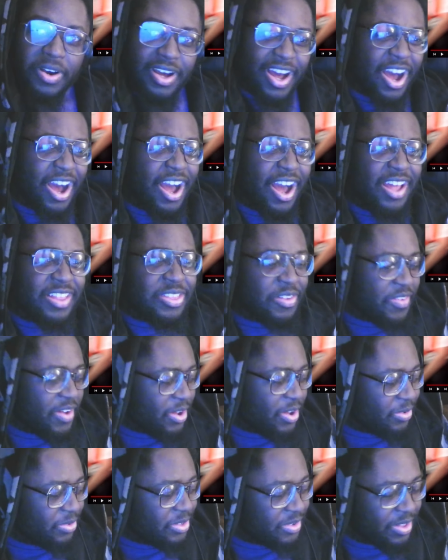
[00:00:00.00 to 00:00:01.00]
I
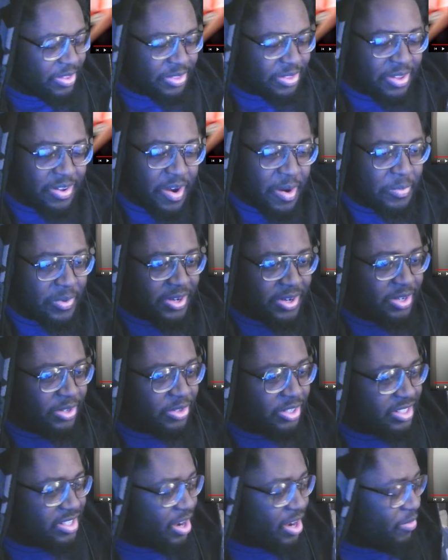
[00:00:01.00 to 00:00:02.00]
love how Brenda
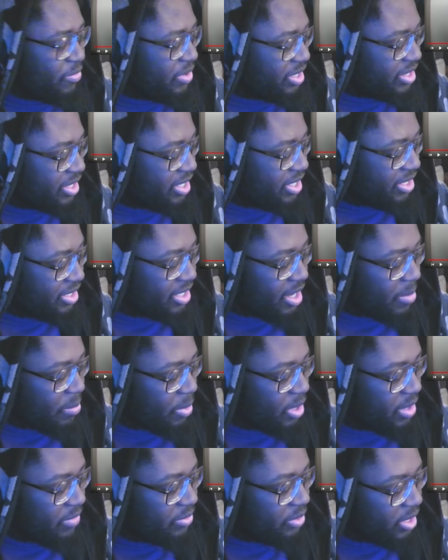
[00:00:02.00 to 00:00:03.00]
looked directly at the
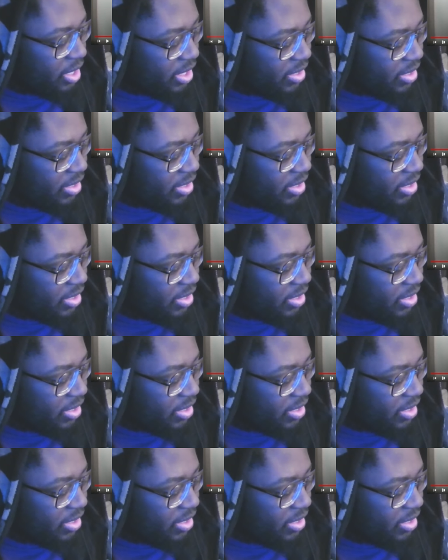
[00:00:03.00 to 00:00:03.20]
camera after that.